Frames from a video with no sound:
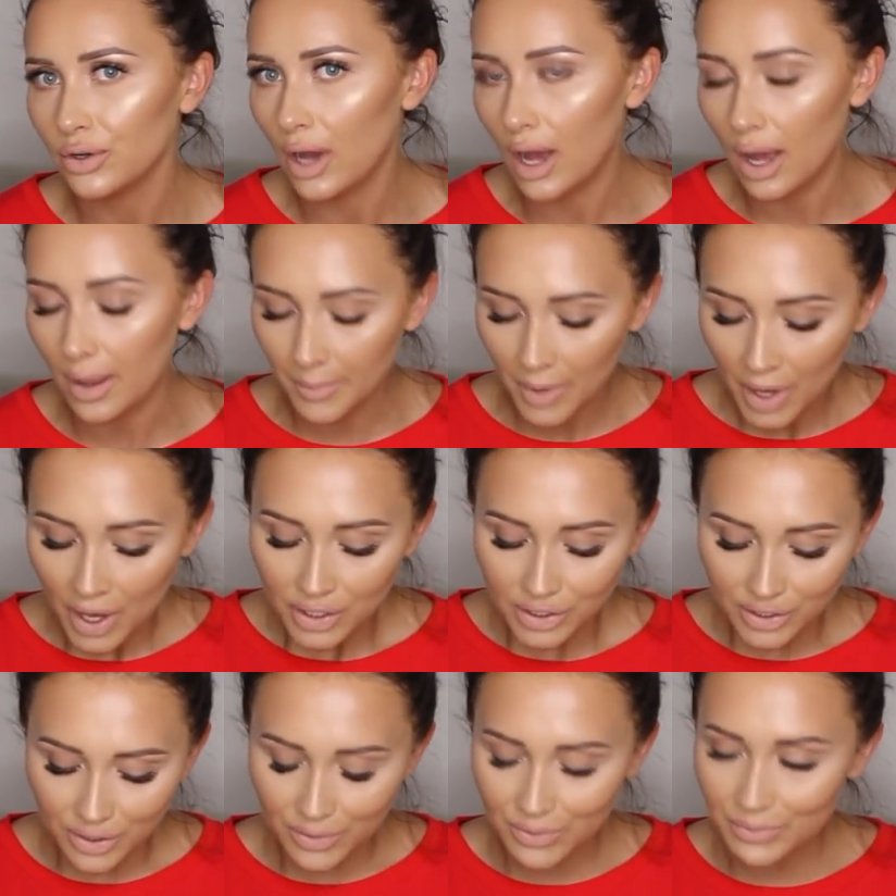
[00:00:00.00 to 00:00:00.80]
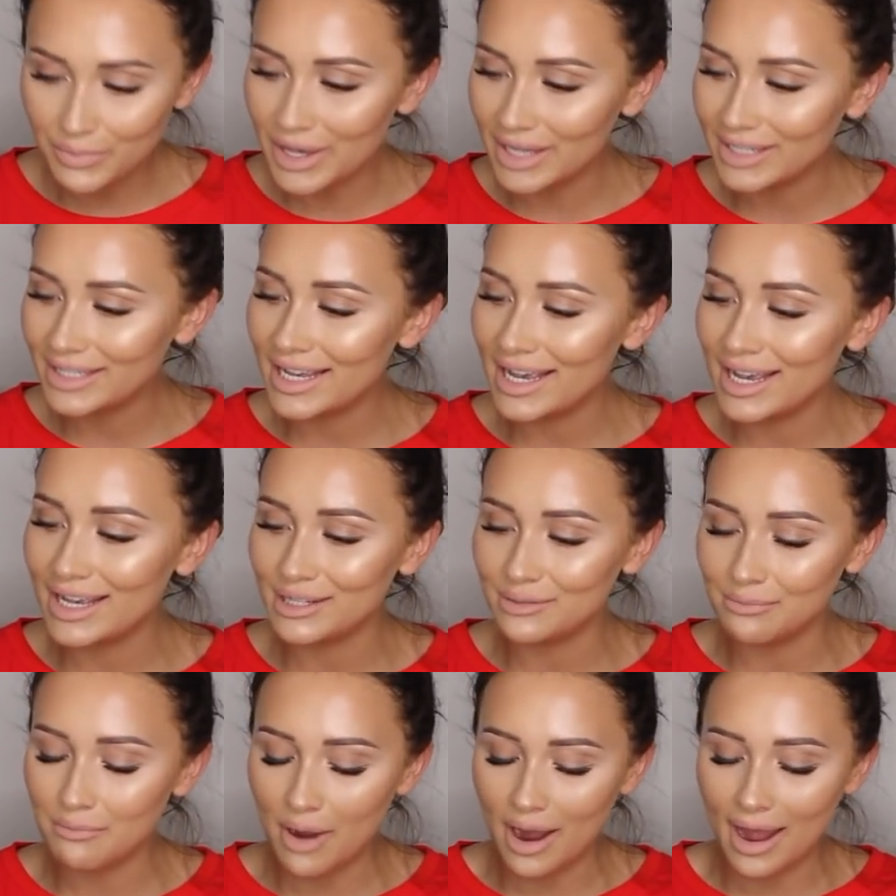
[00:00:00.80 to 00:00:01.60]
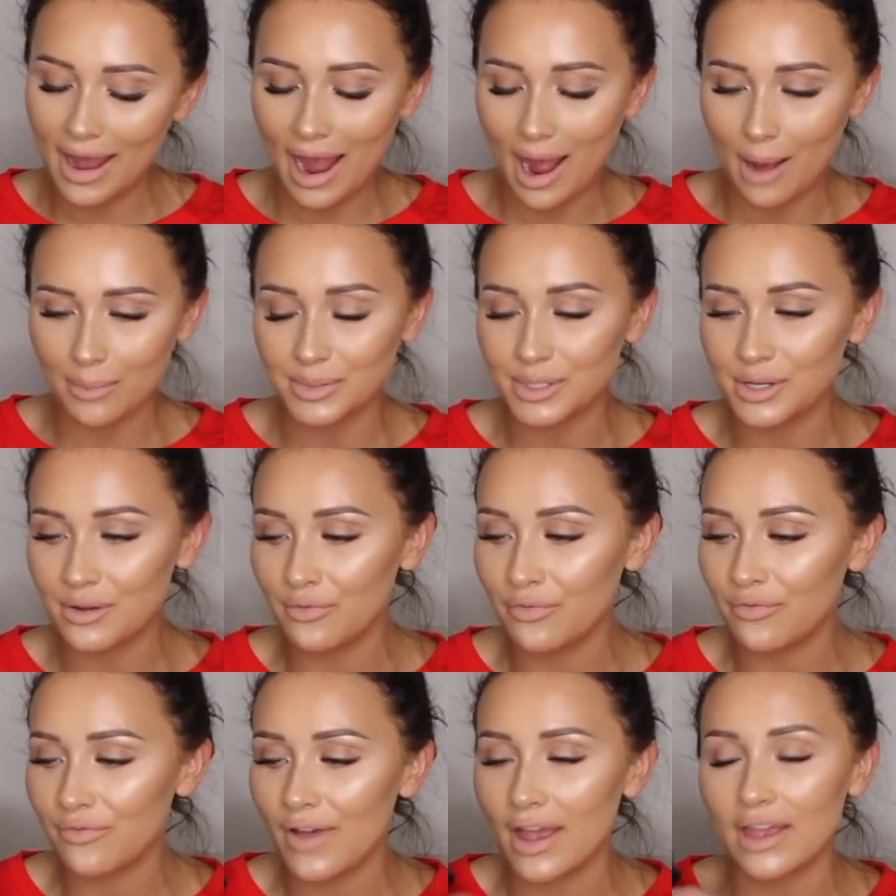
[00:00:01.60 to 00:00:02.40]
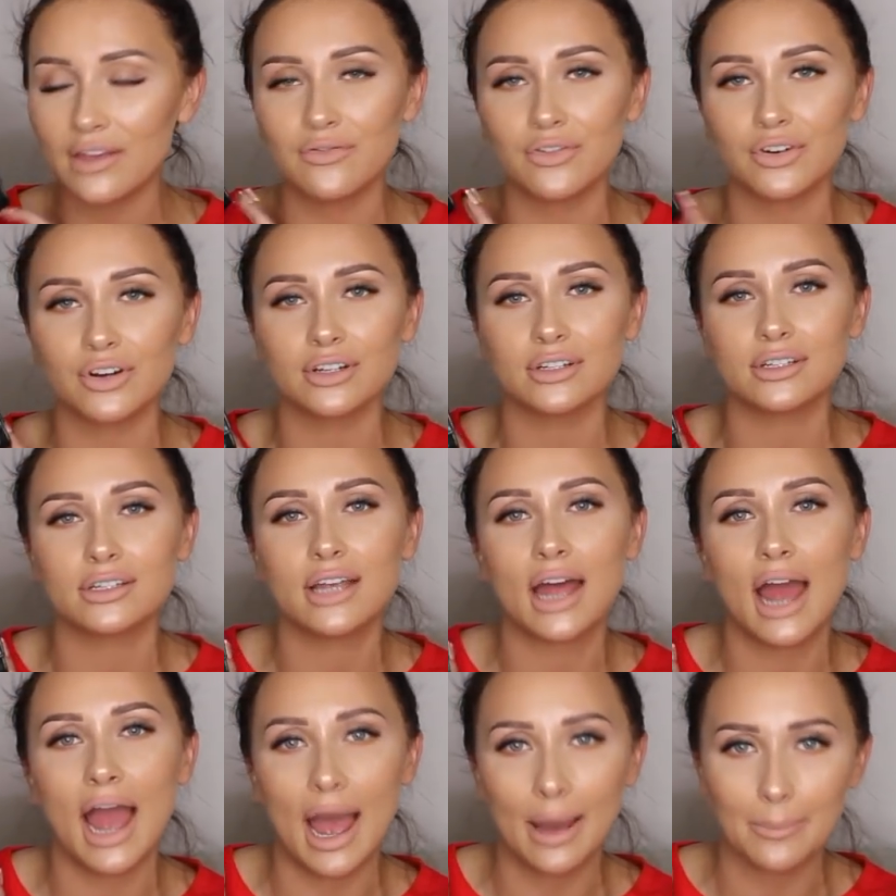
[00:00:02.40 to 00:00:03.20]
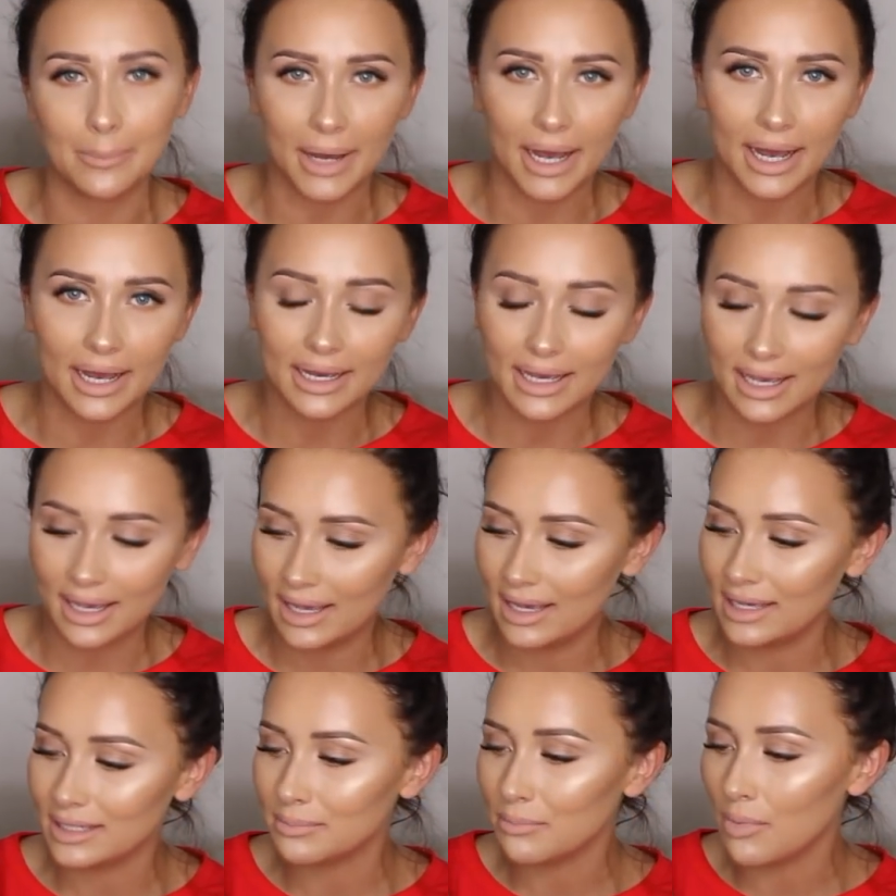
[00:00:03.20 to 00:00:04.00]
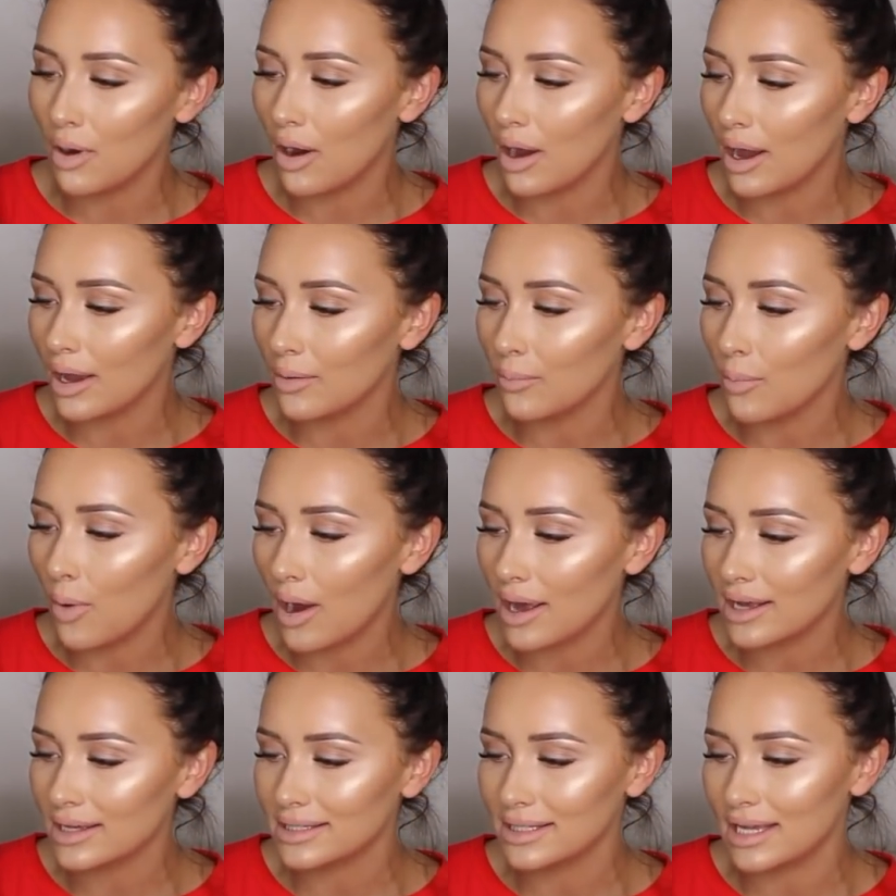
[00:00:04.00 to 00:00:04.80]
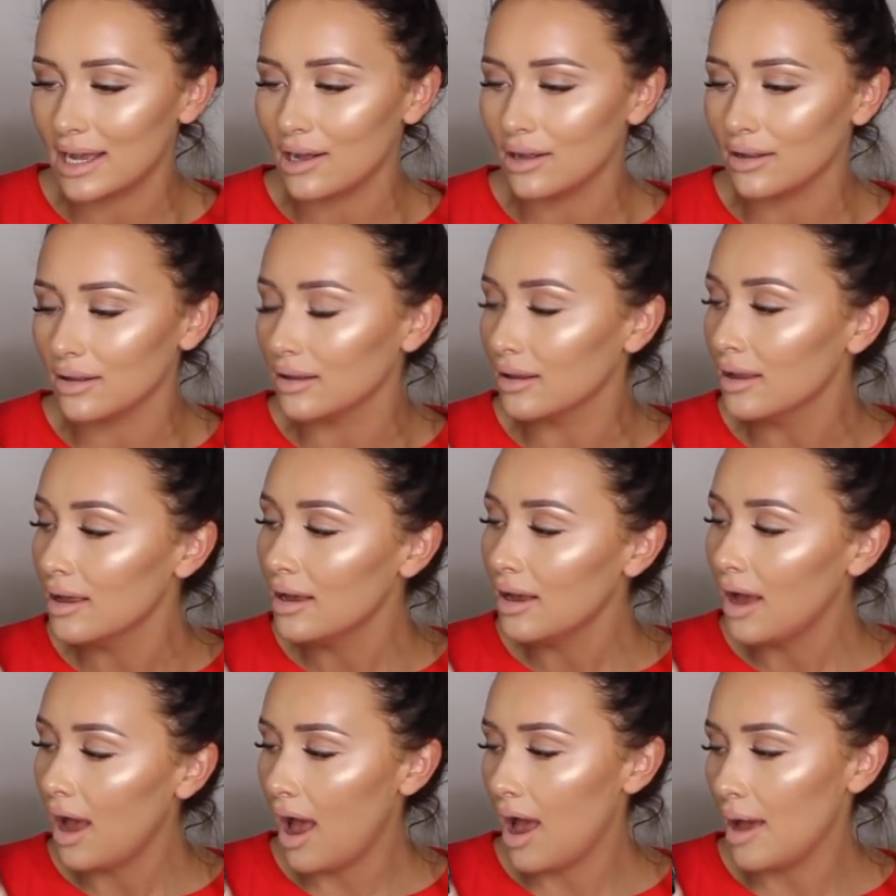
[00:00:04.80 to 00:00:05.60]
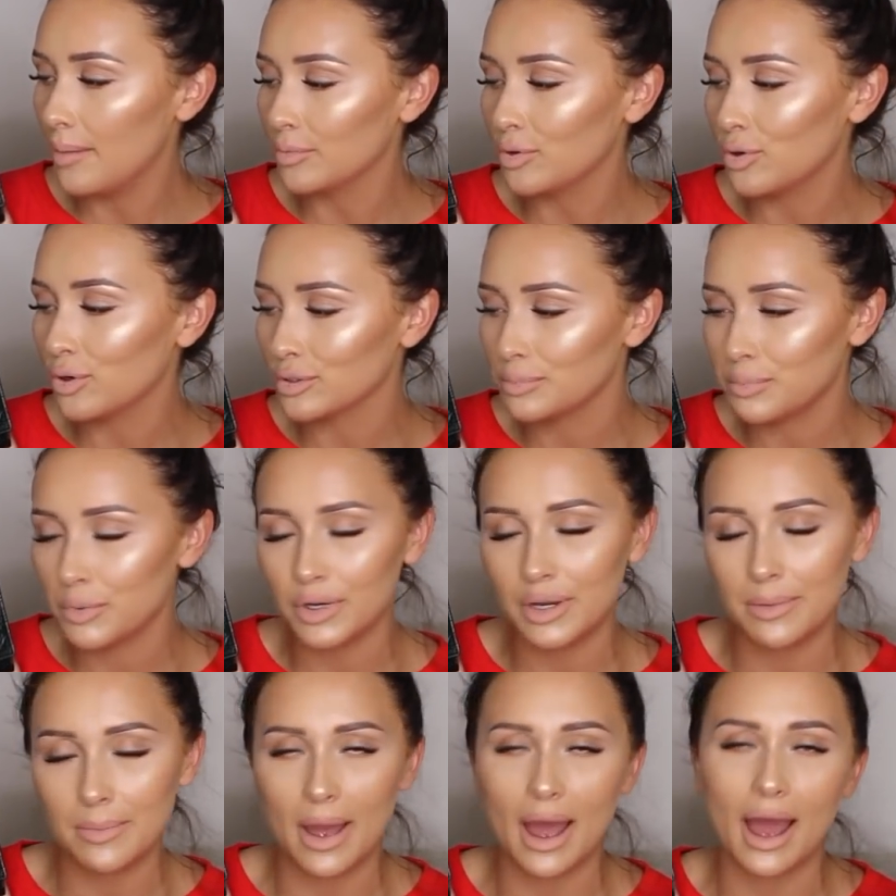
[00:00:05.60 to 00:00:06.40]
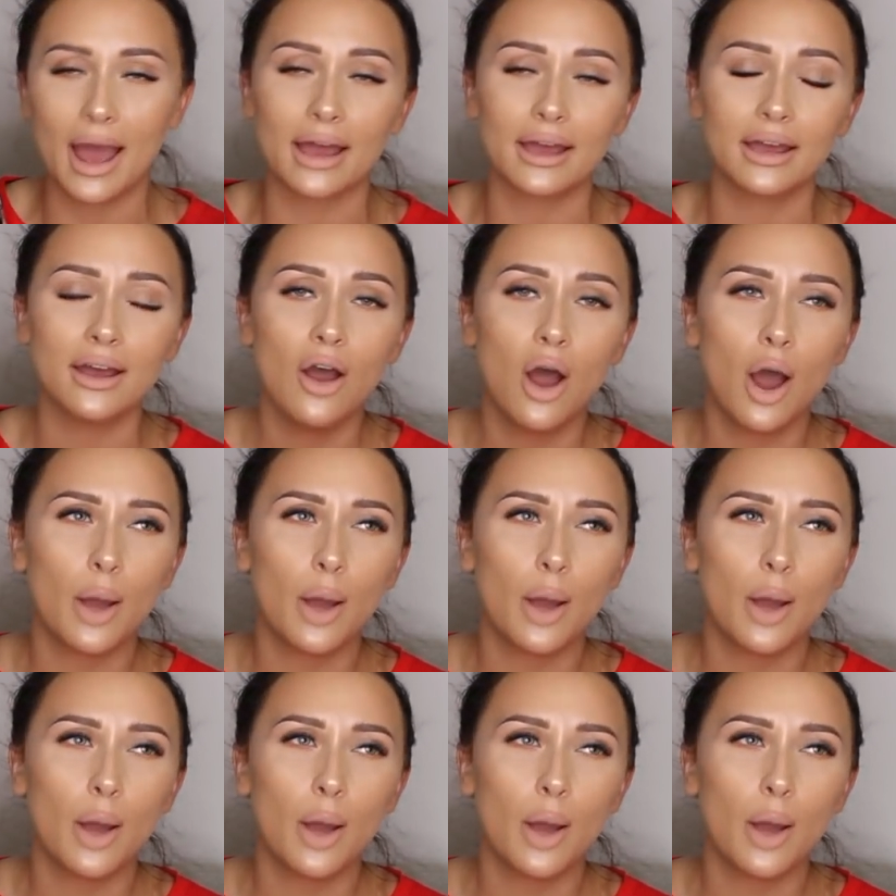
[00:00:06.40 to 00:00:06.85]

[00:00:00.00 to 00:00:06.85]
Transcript: Um, so this is my absolute favourite handbag. It is my YSL um, crossbody bag.